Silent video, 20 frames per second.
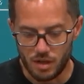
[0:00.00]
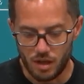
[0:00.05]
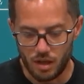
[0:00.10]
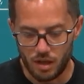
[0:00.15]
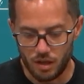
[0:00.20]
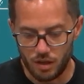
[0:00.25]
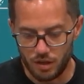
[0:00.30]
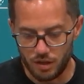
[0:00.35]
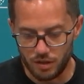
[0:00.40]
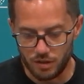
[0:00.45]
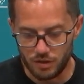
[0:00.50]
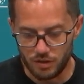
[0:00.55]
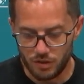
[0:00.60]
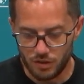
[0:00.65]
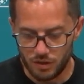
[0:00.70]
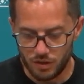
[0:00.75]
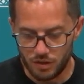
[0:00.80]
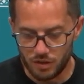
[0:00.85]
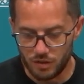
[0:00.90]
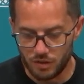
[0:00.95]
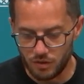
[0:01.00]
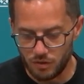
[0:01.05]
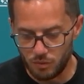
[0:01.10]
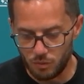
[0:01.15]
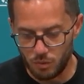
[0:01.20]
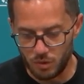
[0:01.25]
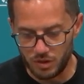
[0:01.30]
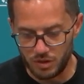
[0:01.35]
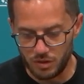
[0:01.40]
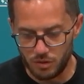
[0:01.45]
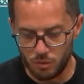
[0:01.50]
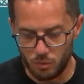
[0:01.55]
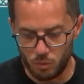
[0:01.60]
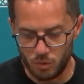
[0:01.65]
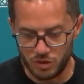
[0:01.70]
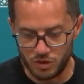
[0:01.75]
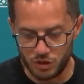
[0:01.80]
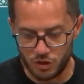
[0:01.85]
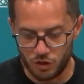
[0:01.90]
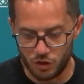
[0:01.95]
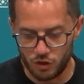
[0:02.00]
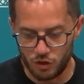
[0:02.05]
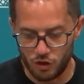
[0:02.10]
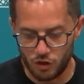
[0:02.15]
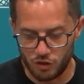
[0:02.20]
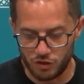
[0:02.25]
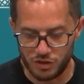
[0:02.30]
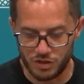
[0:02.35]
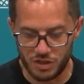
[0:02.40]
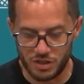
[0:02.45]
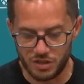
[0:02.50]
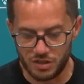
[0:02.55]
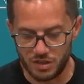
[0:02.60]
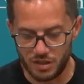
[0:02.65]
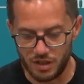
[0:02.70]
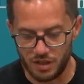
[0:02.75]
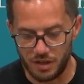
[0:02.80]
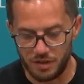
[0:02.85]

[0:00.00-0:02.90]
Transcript: have what's occurred all season at